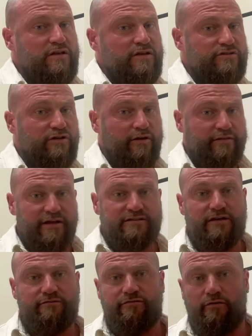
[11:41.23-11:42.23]
So that's
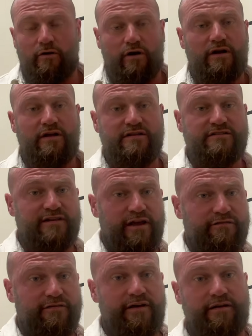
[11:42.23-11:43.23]
it for
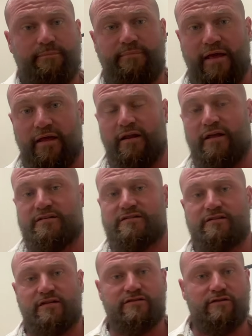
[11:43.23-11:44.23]
safe and
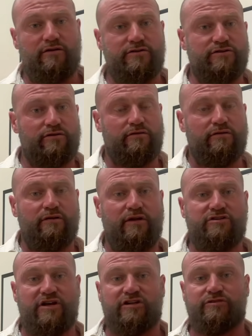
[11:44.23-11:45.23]
painless testosterone
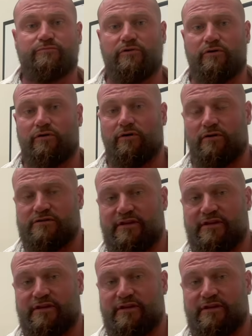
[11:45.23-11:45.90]
injection protocols.